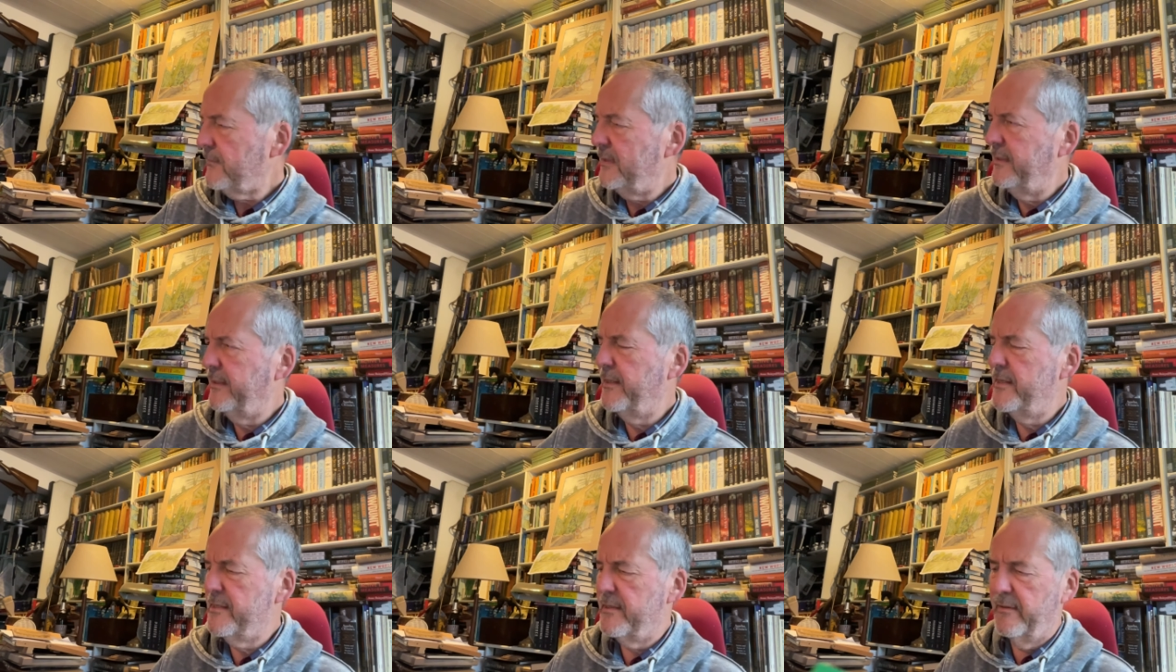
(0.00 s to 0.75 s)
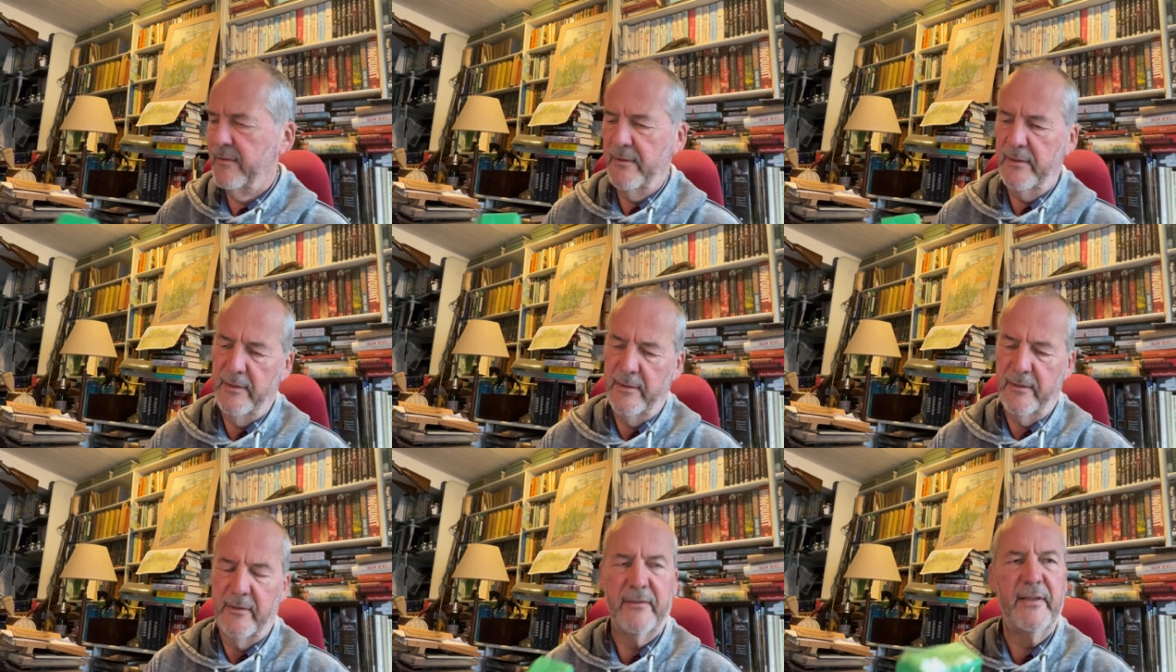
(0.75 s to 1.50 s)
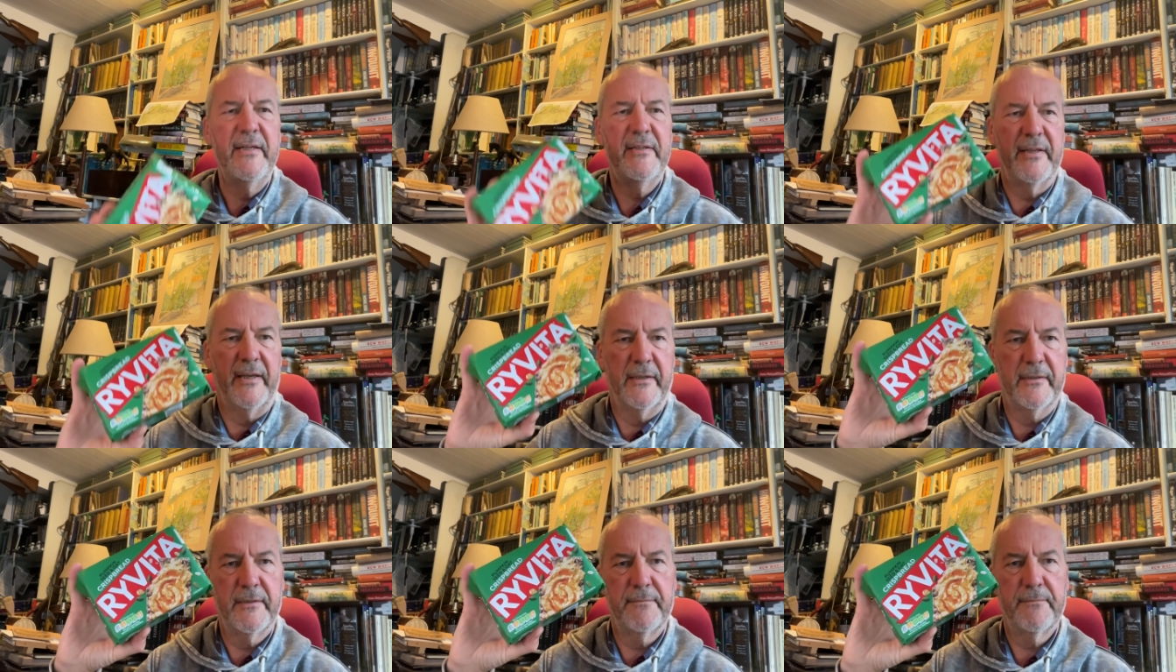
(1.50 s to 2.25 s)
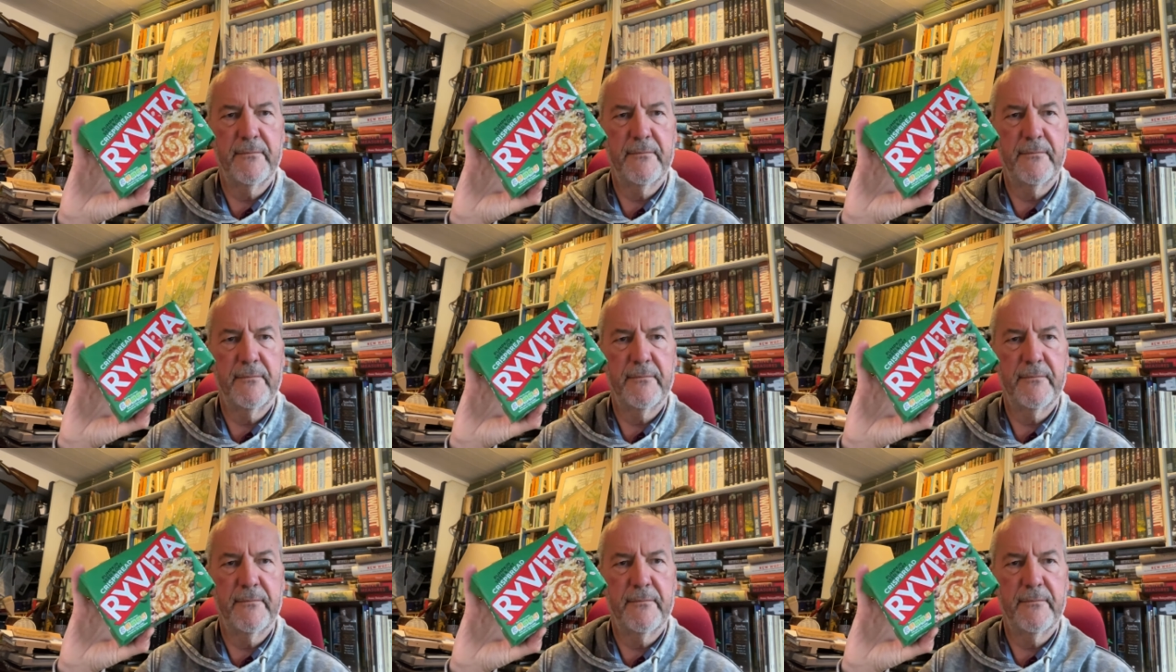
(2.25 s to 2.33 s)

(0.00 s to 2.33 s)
And then there's these things